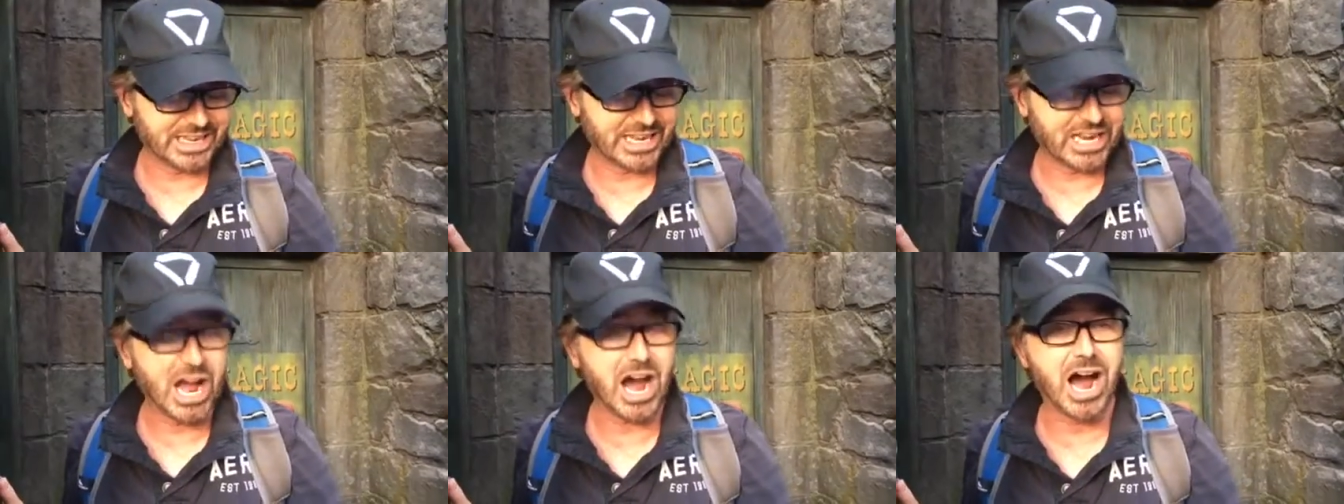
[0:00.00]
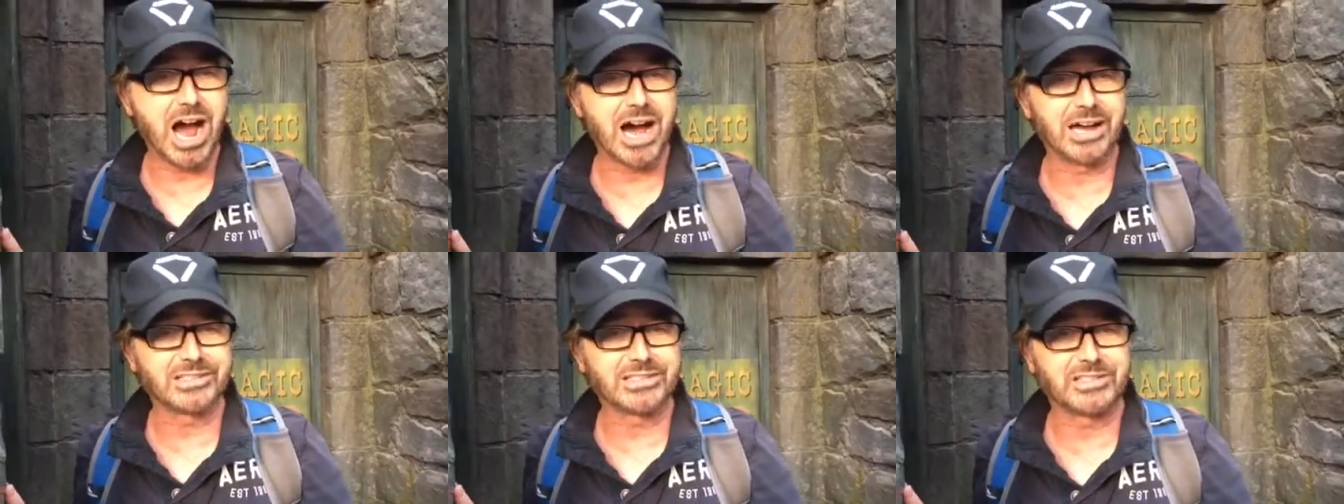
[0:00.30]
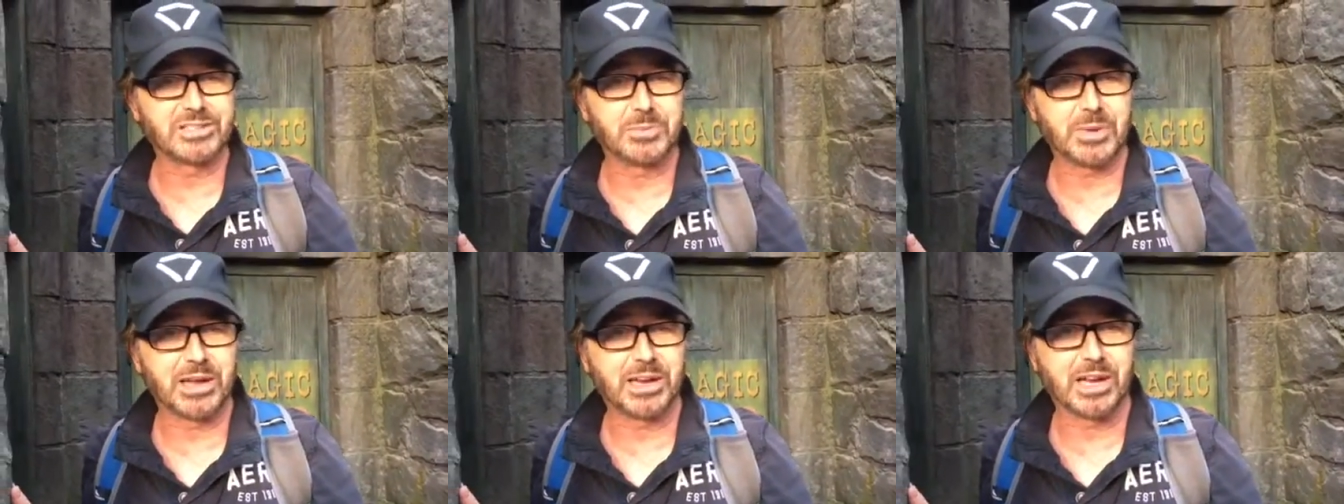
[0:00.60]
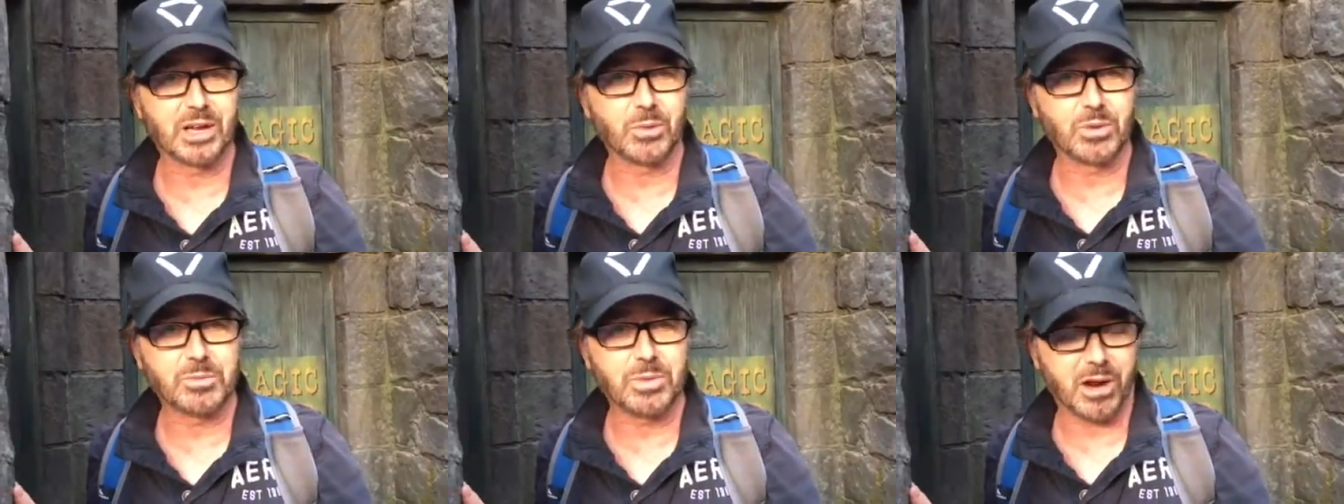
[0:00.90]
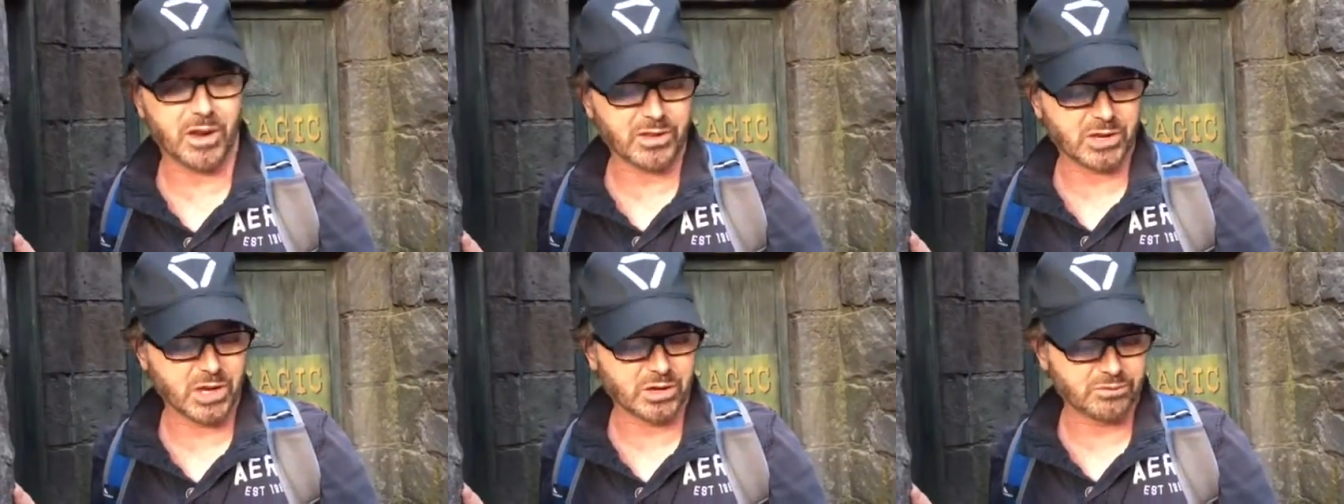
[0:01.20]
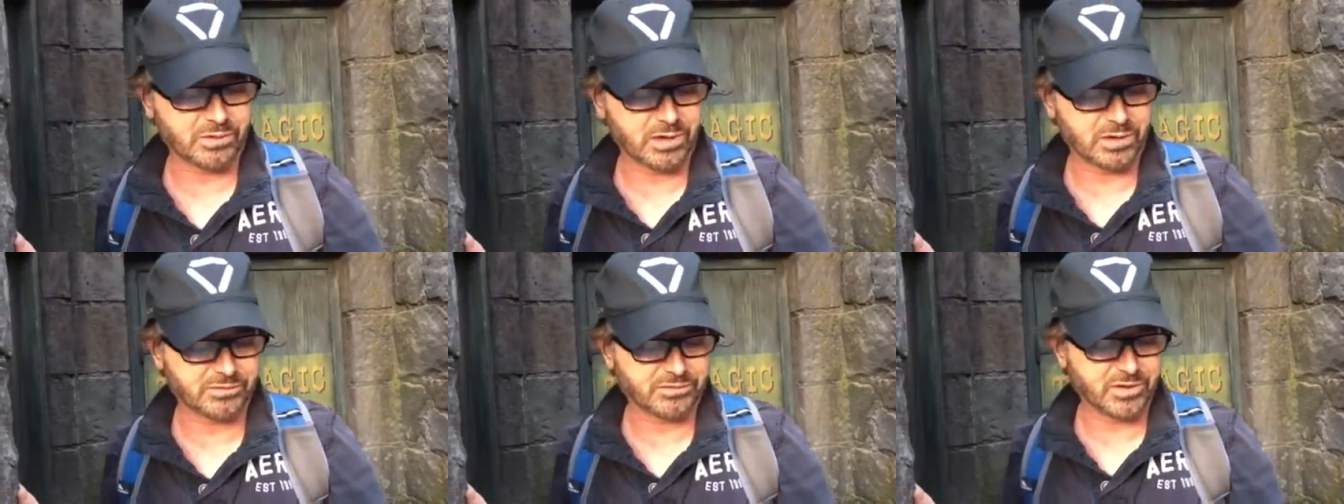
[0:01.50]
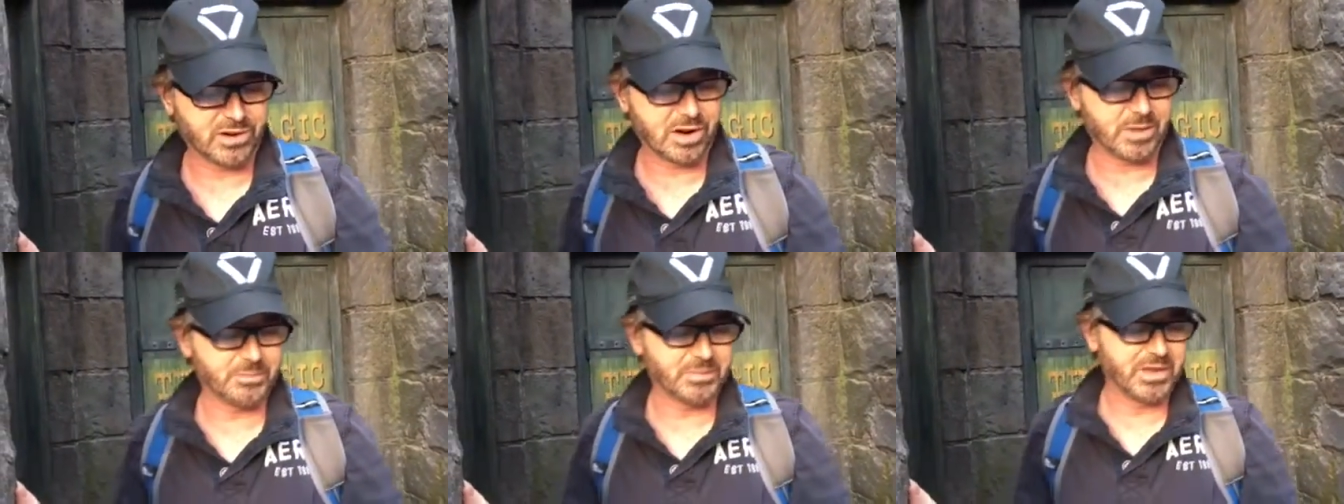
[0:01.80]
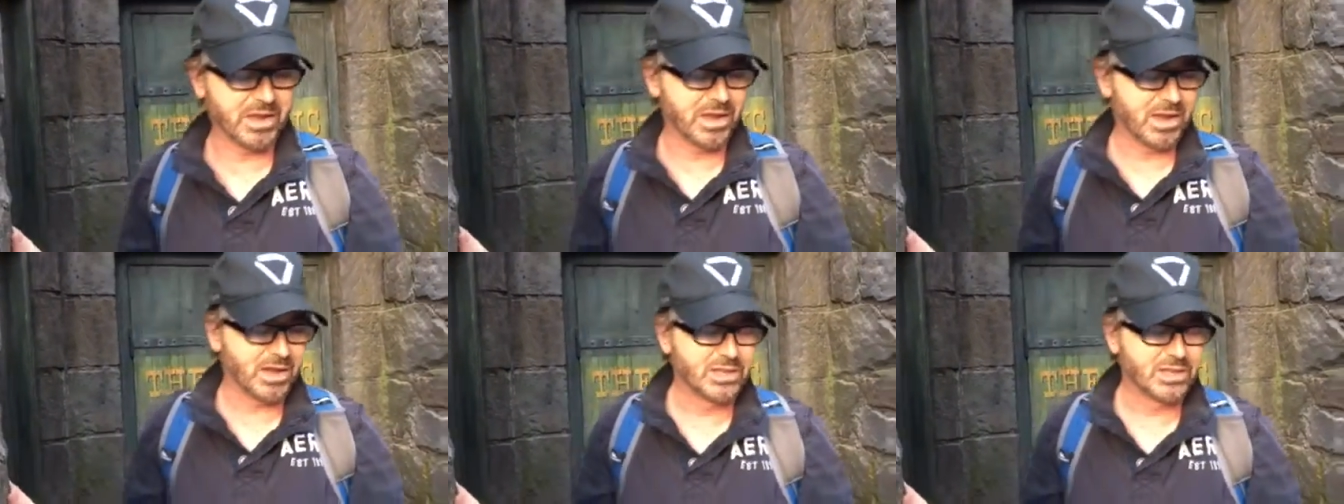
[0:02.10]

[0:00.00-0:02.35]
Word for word: an aunt, depending on what part of the country you're from.